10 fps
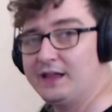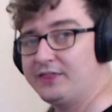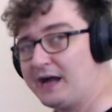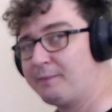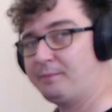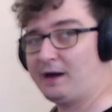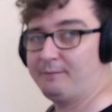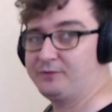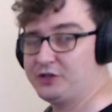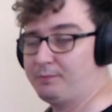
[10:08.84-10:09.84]
That
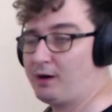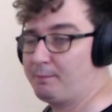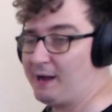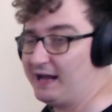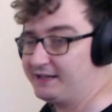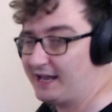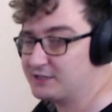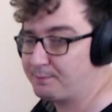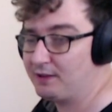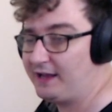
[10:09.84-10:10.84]
um, two bar pattern
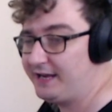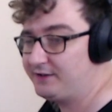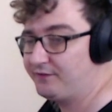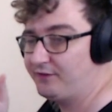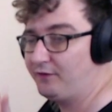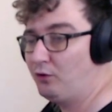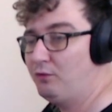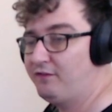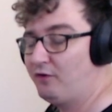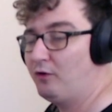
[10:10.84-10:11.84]
gets played for
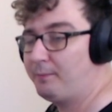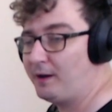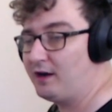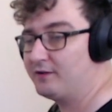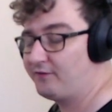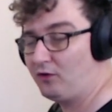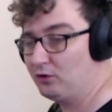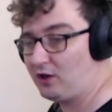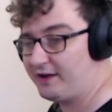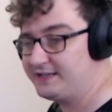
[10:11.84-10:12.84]
all four bar,
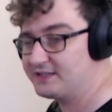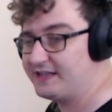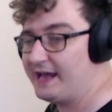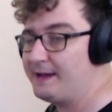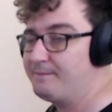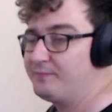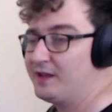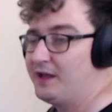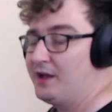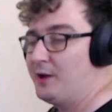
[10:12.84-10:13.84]
four lines there,
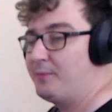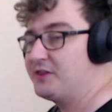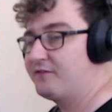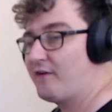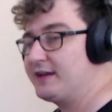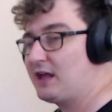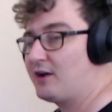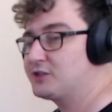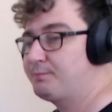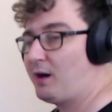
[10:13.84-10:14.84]
but the very
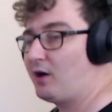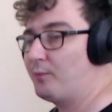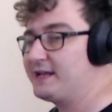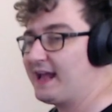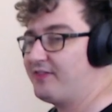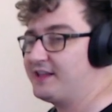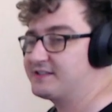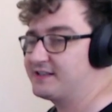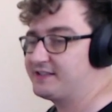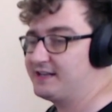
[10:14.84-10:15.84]
last bar we get
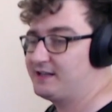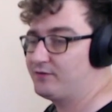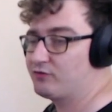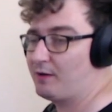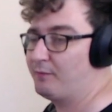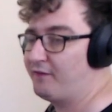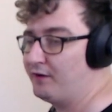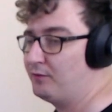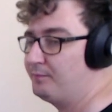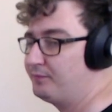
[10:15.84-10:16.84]
this distinctive drum
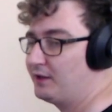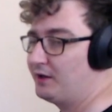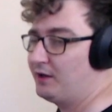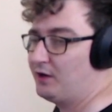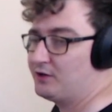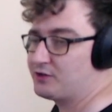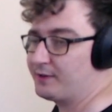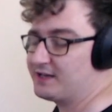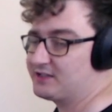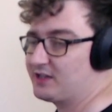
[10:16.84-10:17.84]
fill so
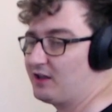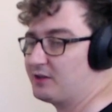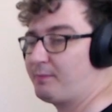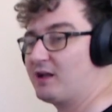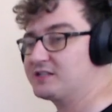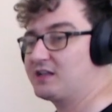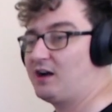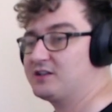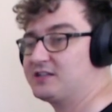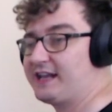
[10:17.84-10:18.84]
it start the bar
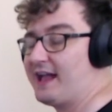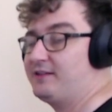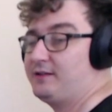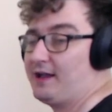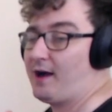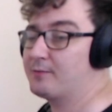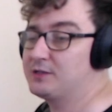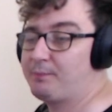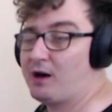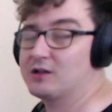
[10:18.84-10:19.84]
starts again eh, up
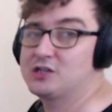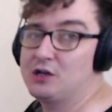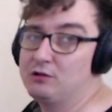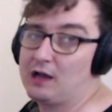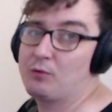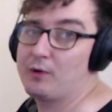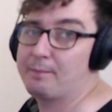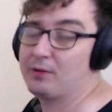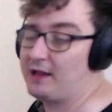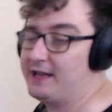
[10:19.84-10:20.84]
to bar two, like we're
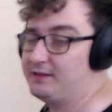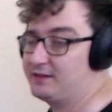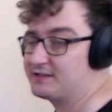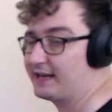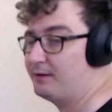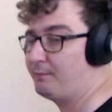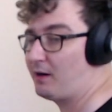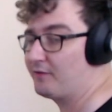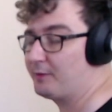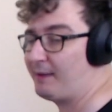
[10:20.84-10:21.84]
playing the second
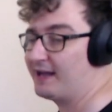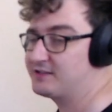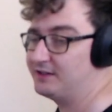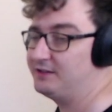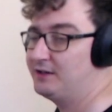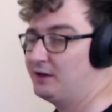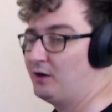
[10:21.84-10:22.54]
bar of the pattern.